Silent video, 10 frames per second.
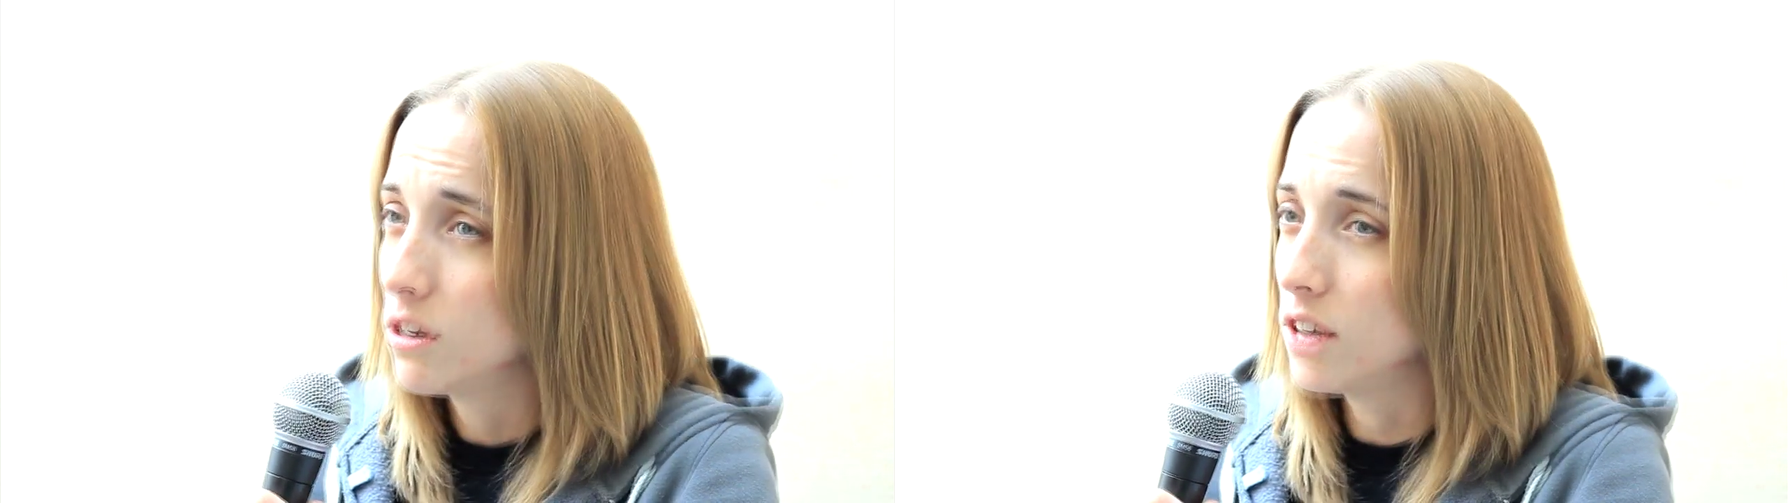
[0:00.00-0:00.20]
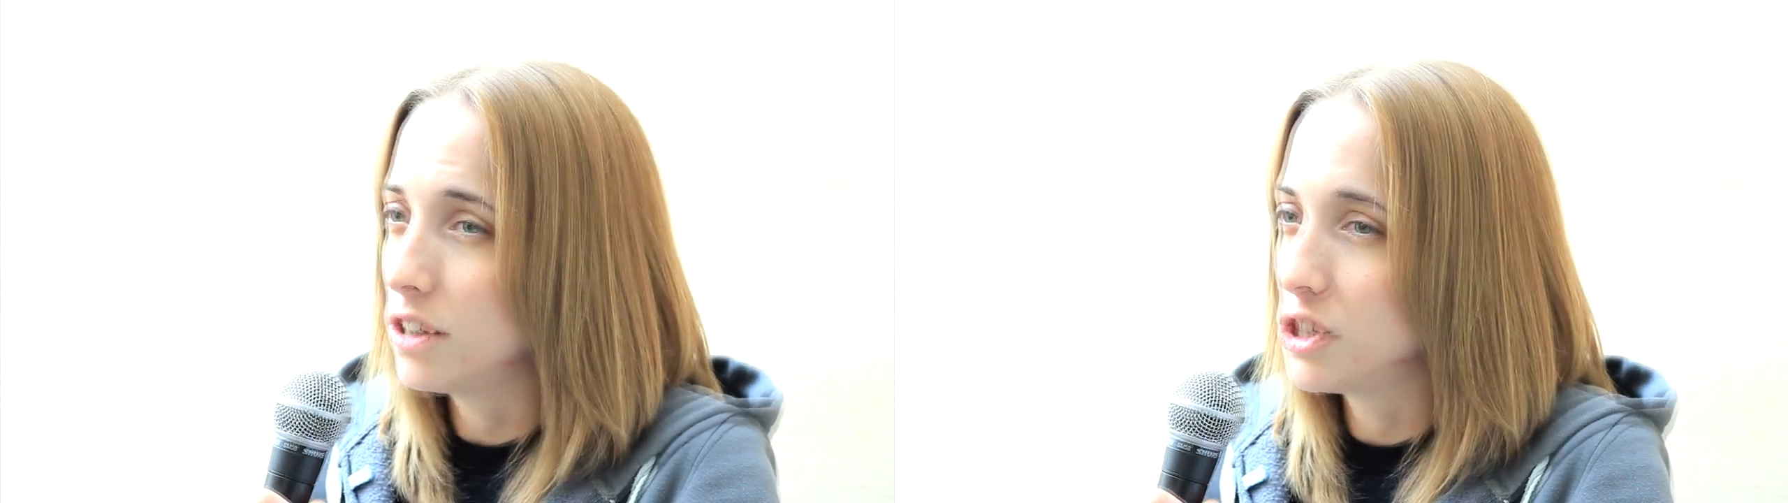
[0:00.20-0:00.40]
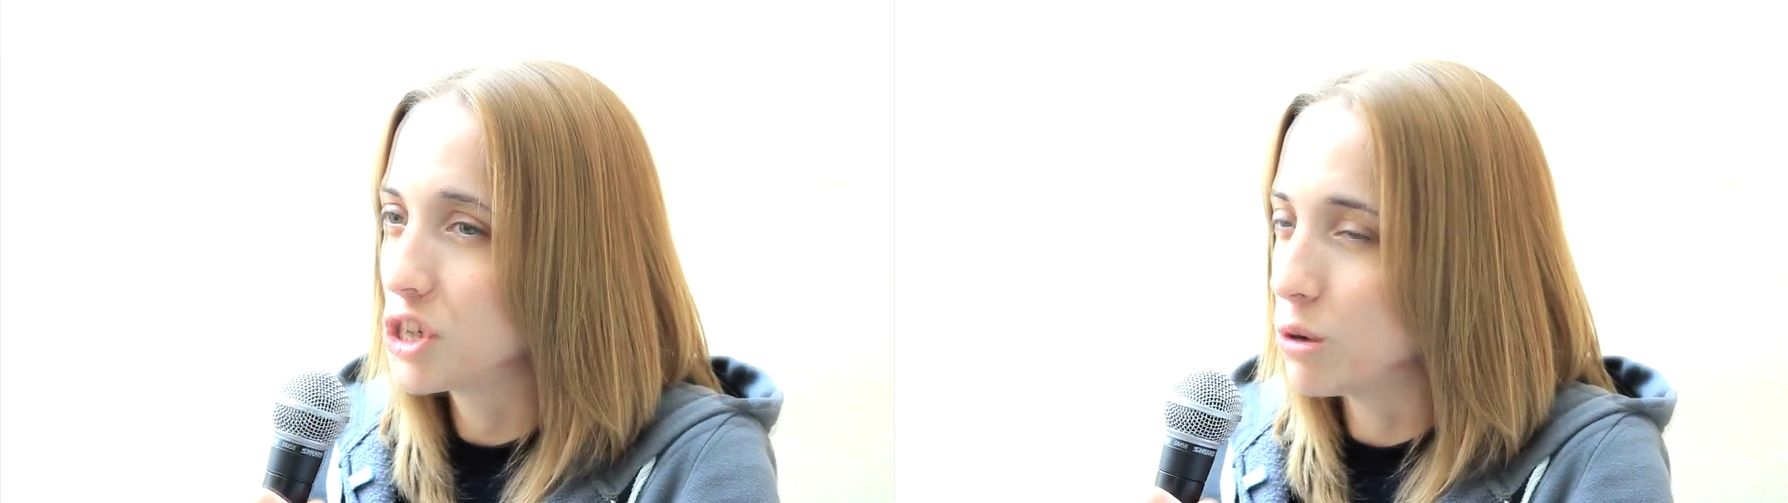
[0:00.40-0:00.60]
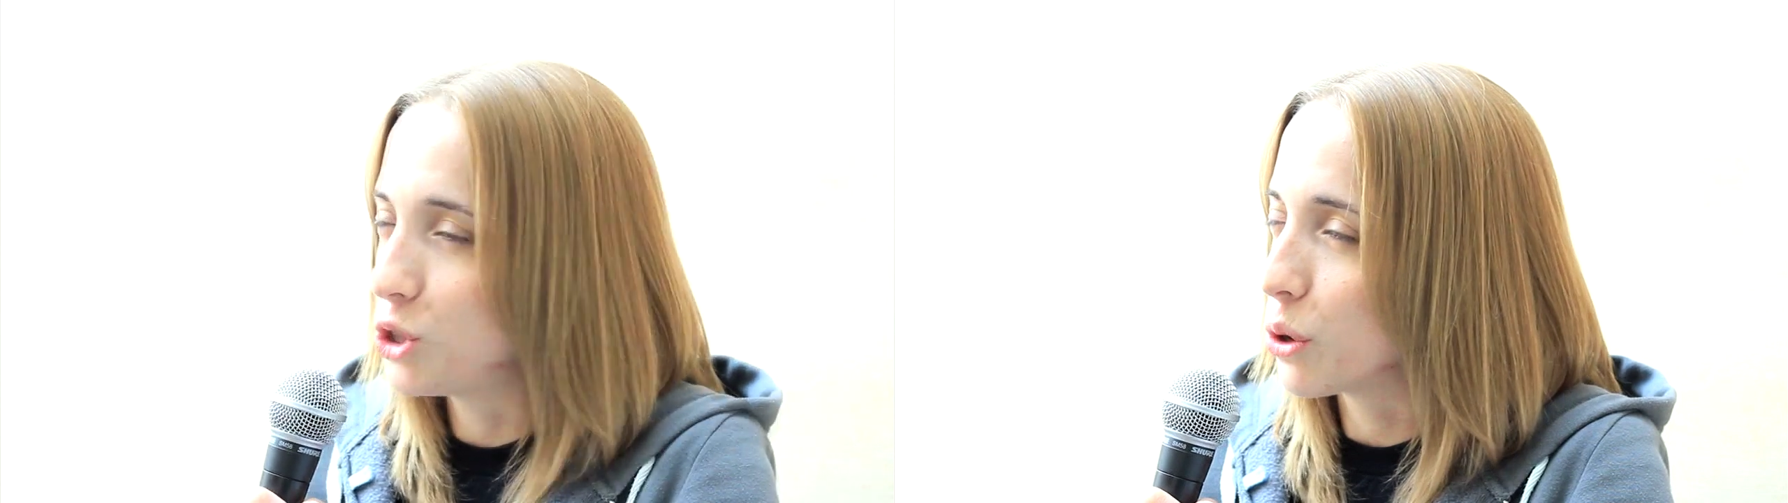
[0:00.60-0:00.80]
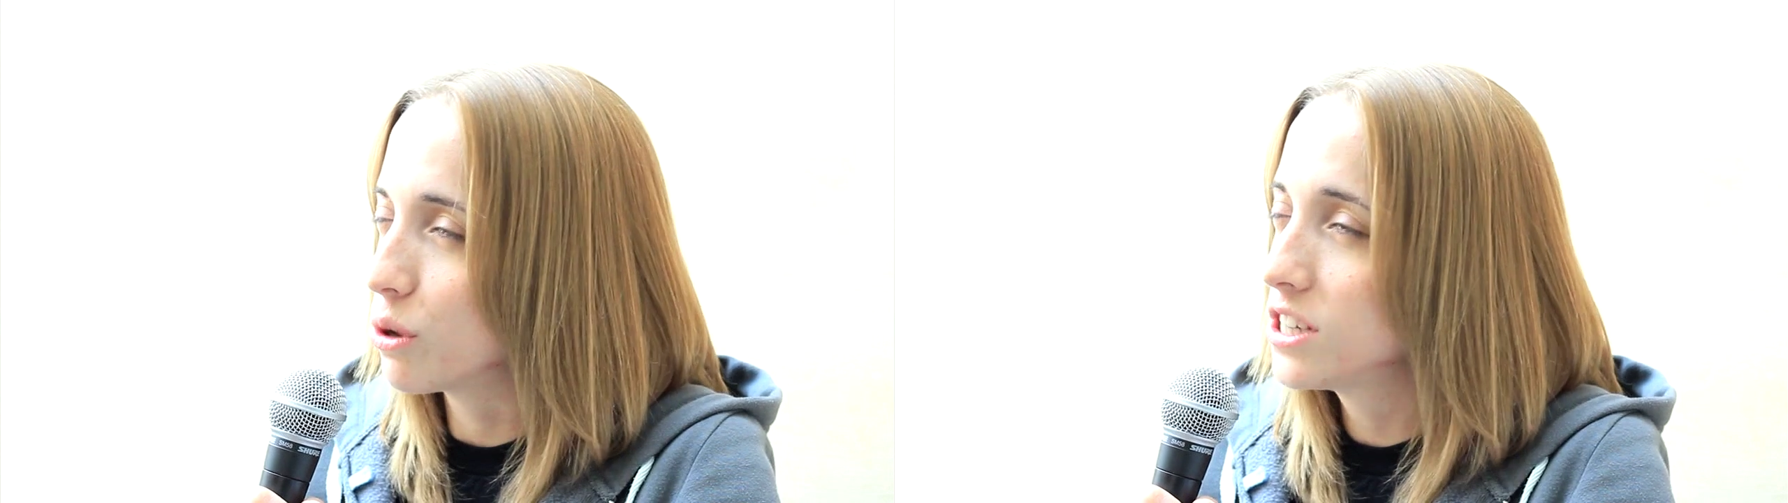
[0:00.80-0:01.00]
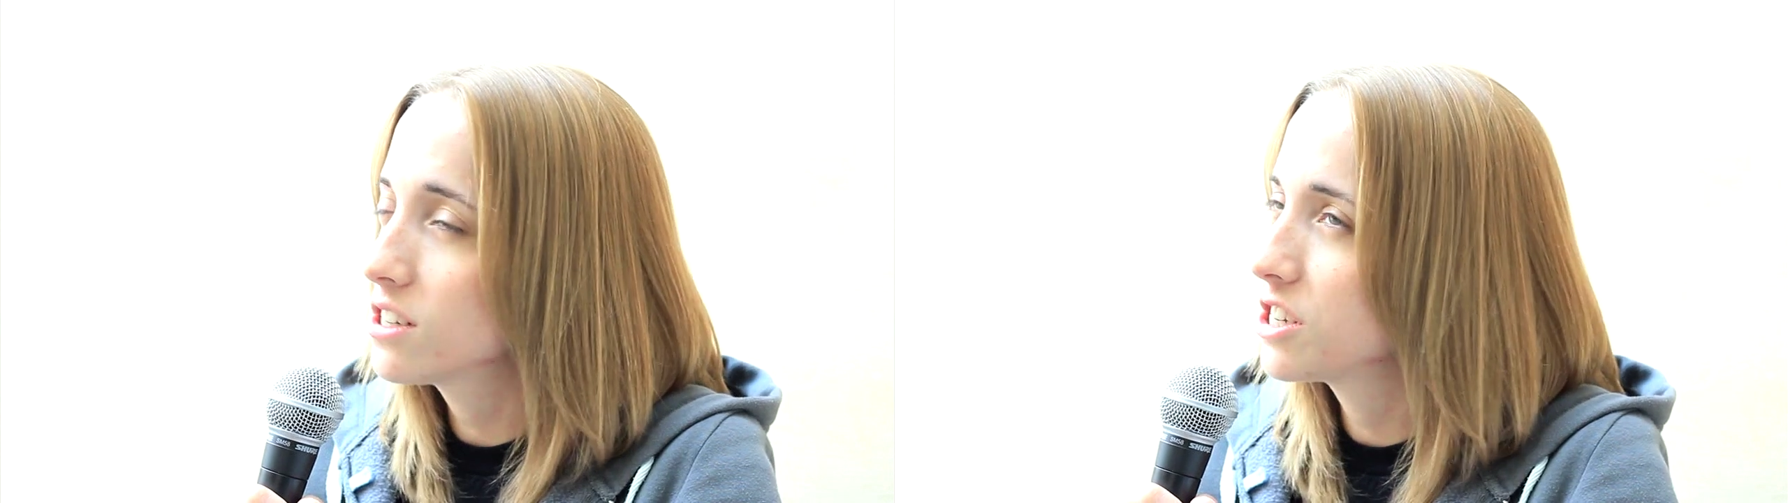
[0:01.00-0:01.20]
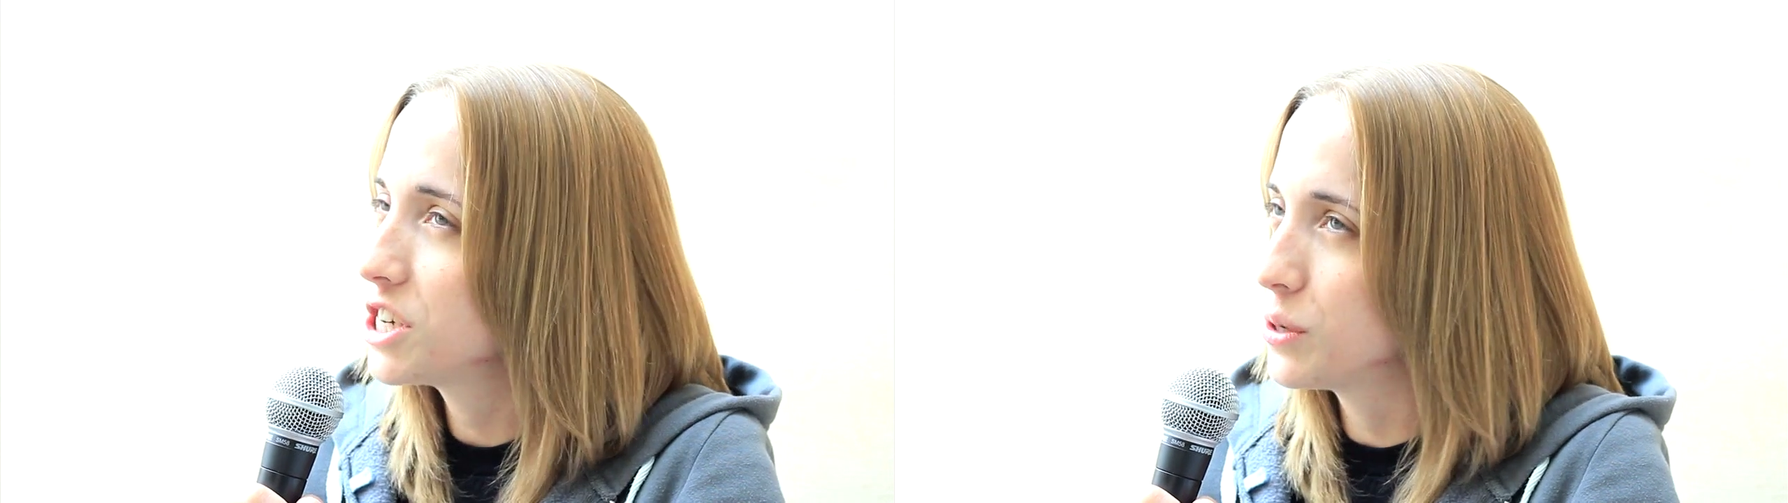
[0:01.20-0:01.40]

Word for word: That's so journalists